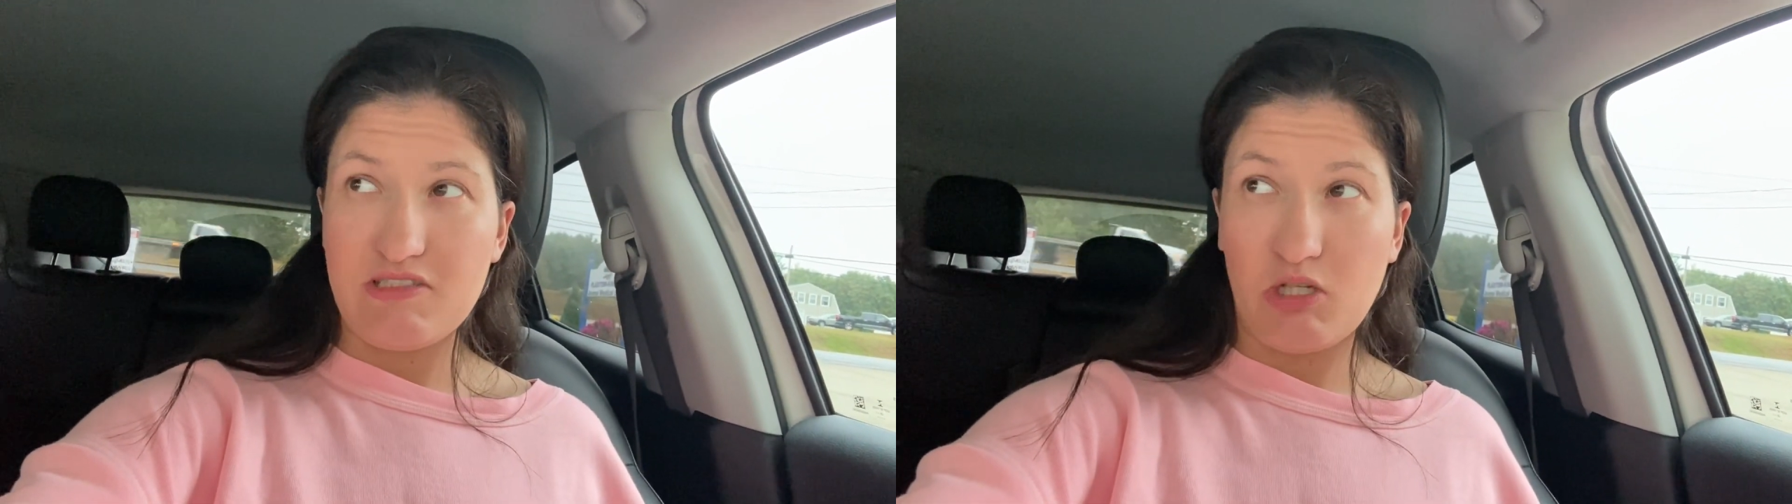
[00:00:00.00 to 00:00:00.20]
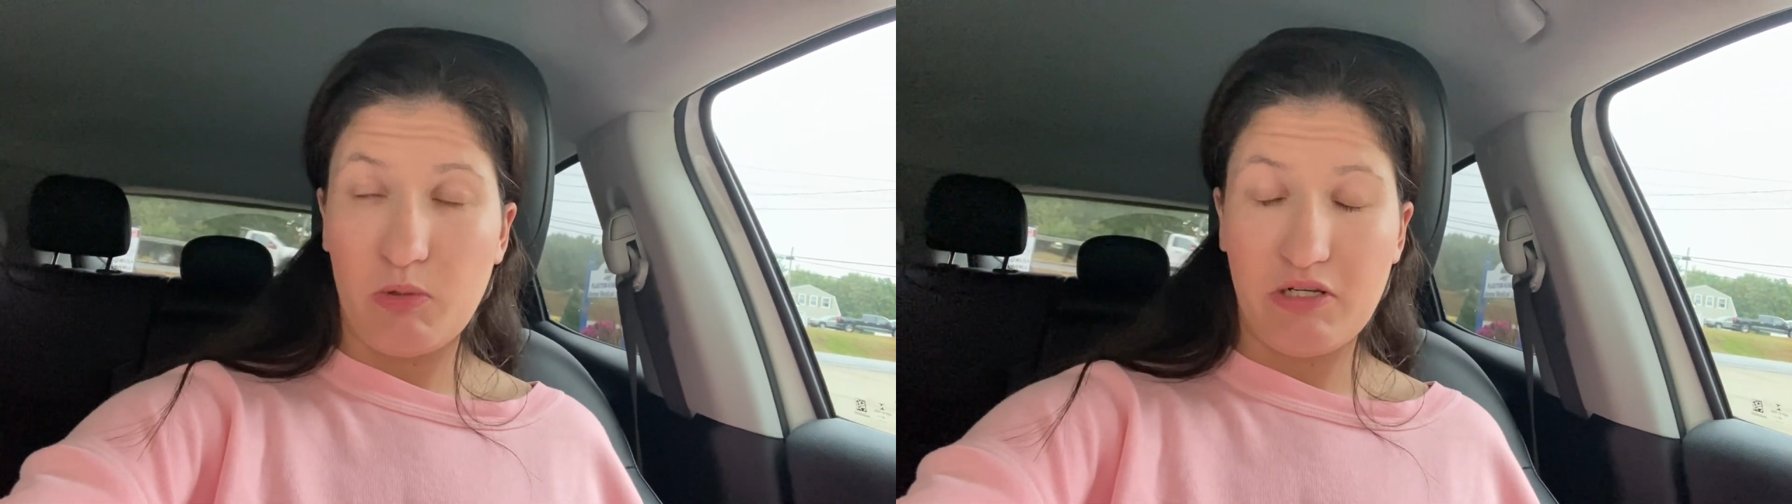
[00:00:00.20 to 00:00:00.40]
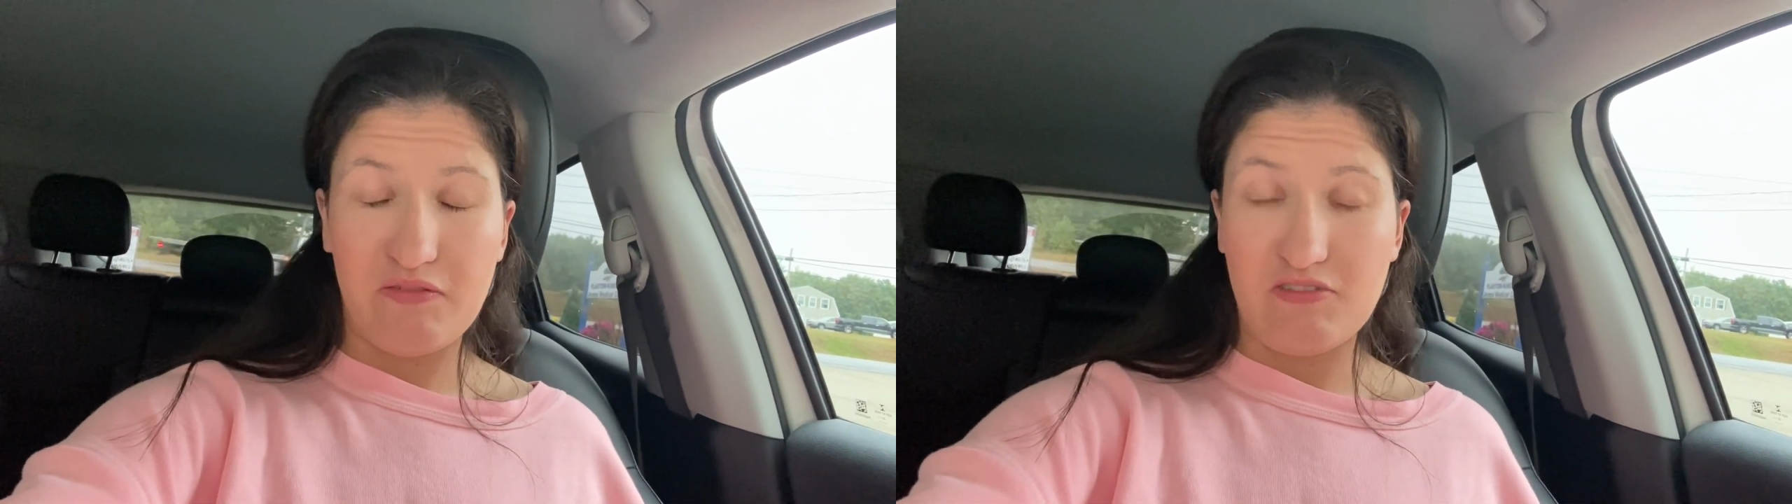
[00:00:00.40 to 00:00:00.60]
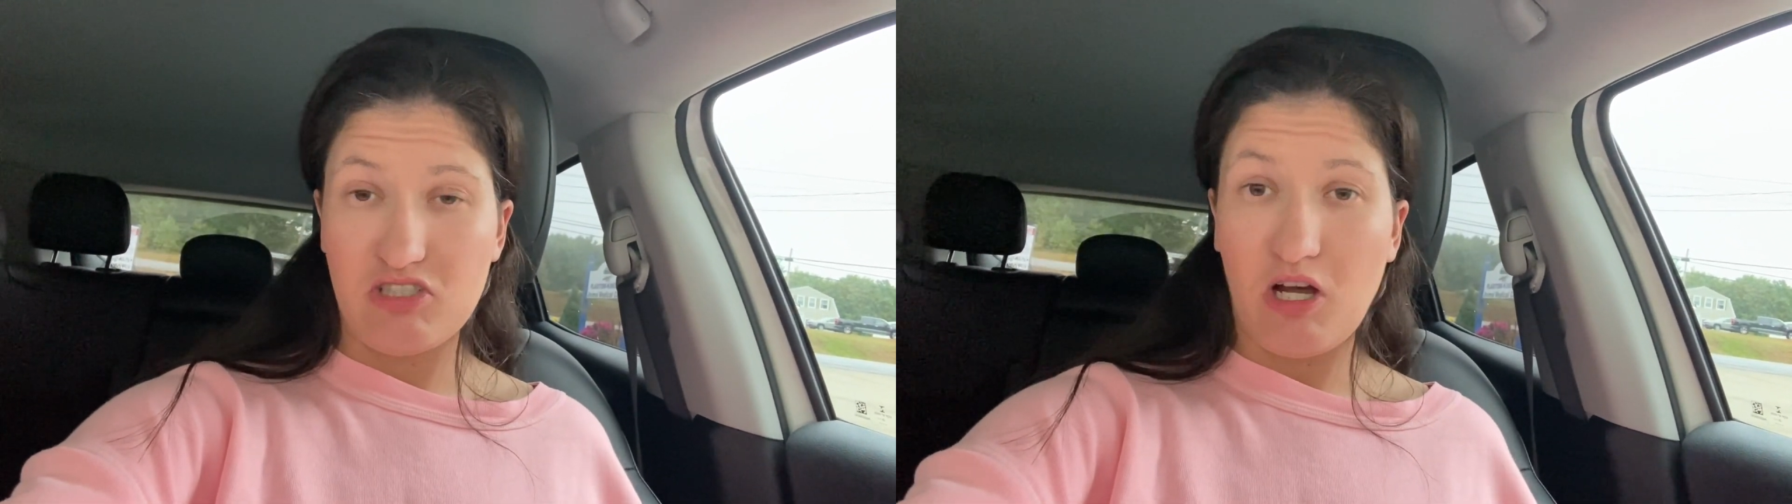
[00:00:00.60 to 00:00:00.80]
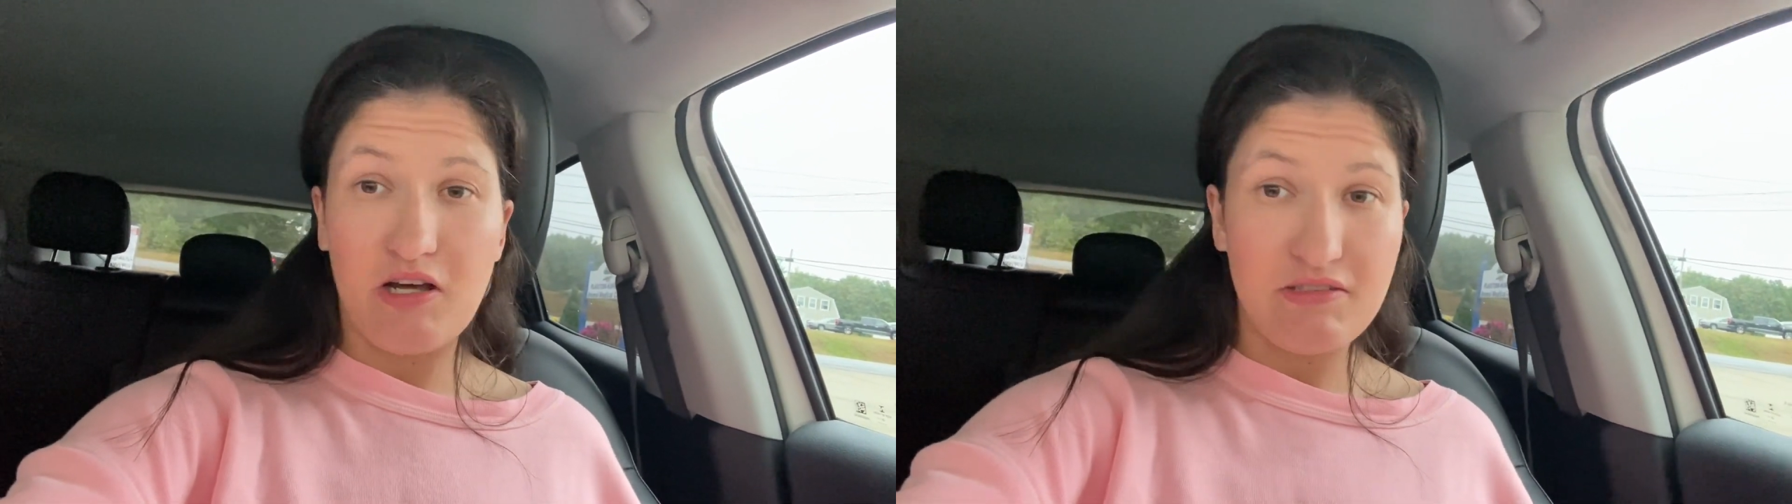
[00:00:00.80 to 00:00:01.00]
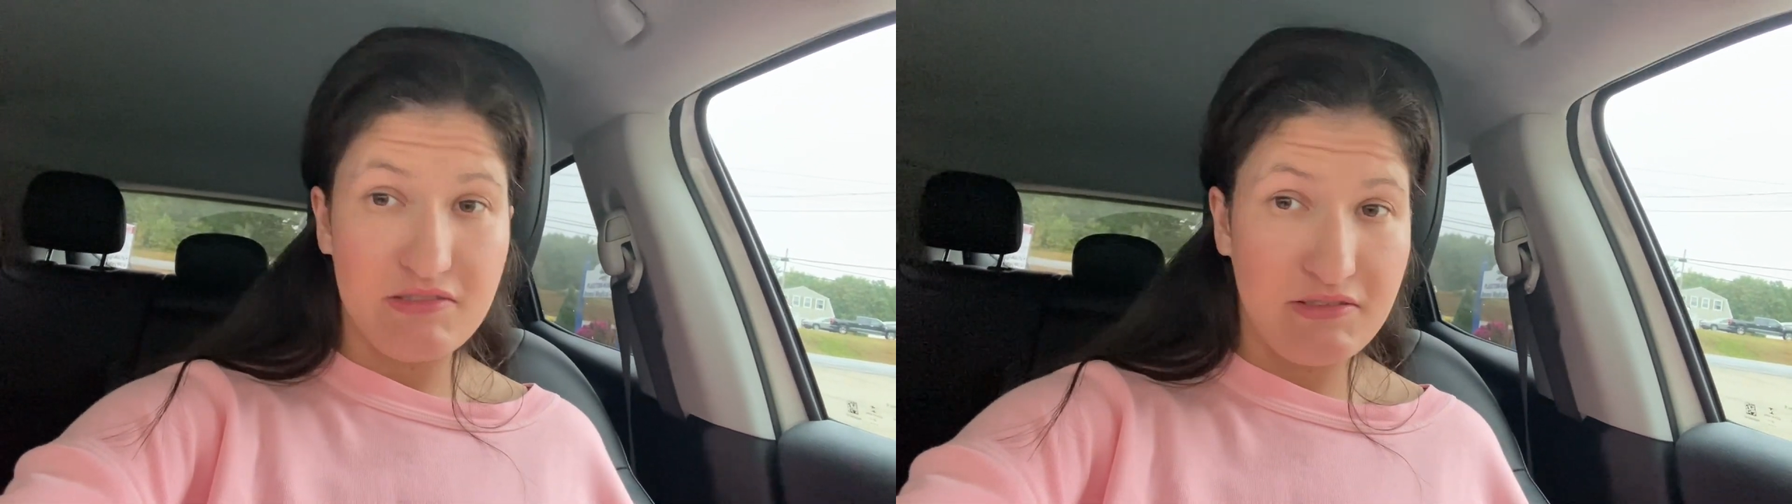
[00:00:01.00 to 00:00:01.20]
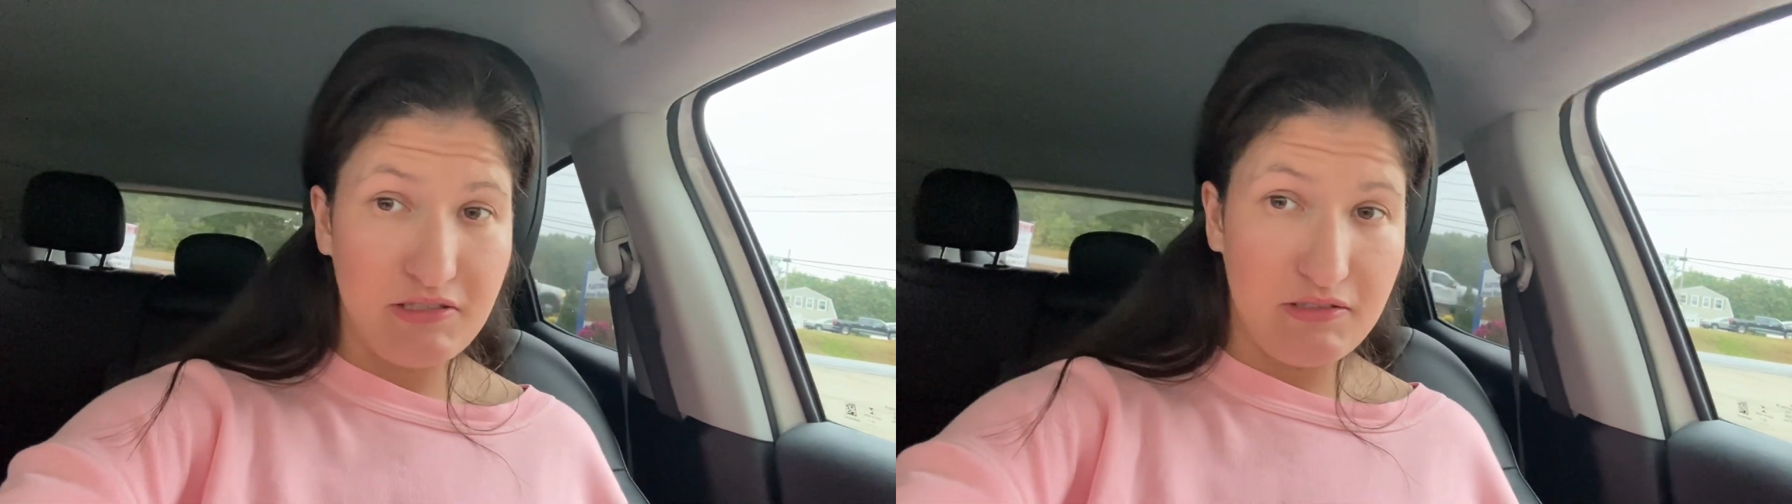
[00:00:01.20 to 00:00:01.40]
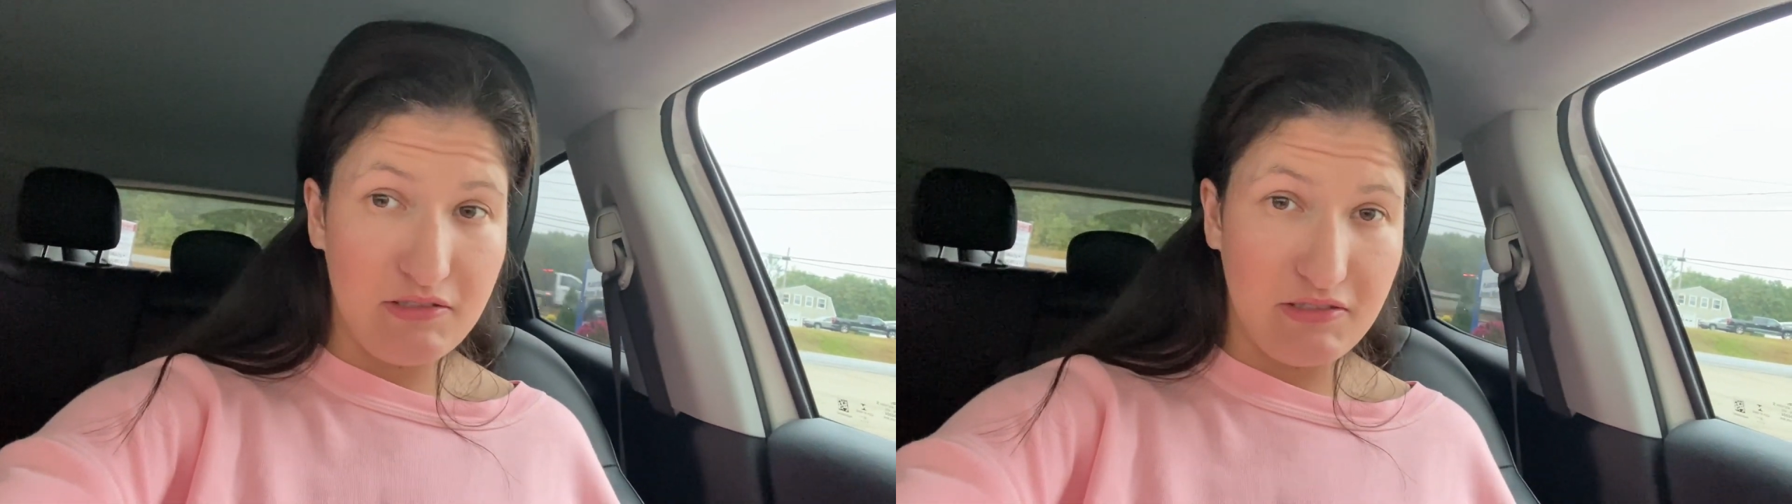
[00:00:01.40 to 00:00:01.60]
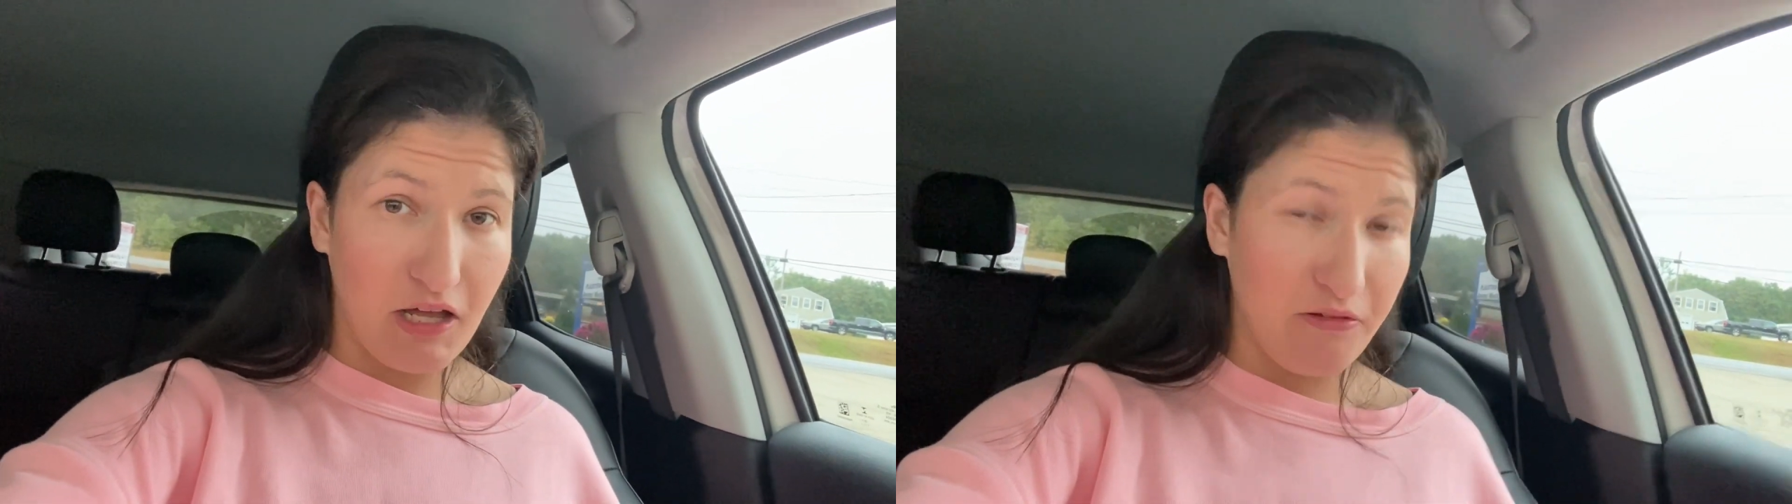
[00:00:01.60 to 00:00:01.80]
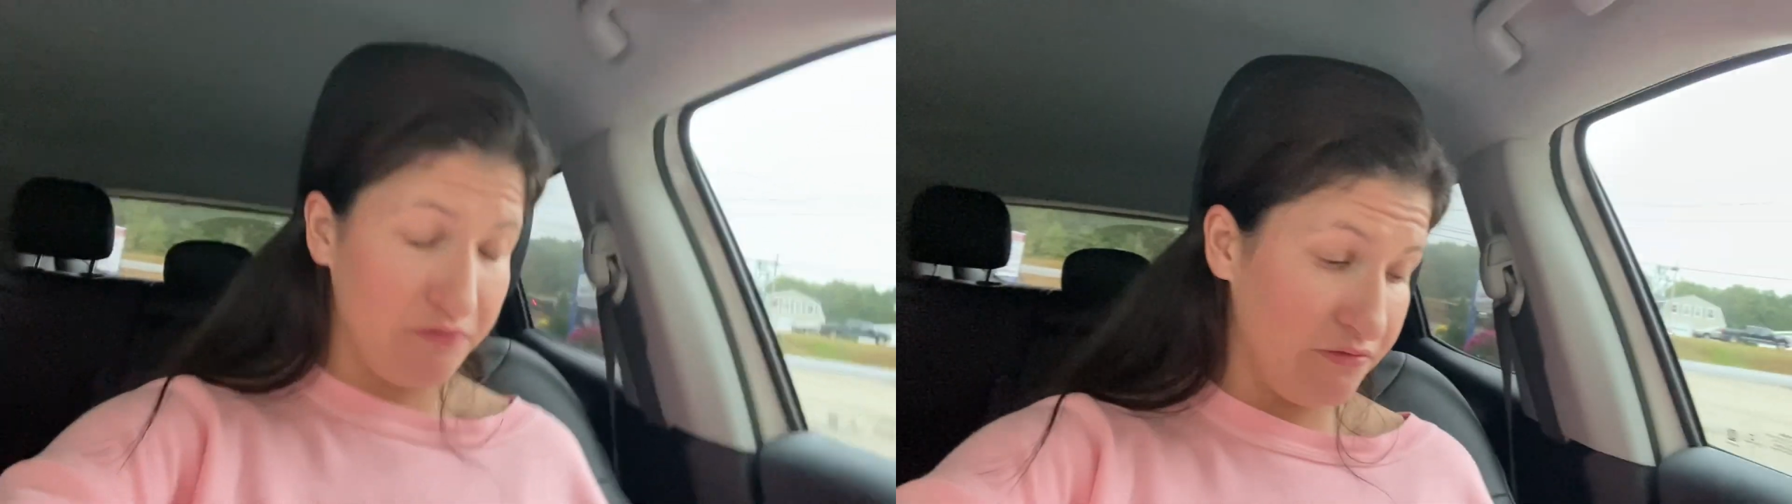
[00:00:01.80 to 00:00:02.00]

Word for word: go there for shots and stuff.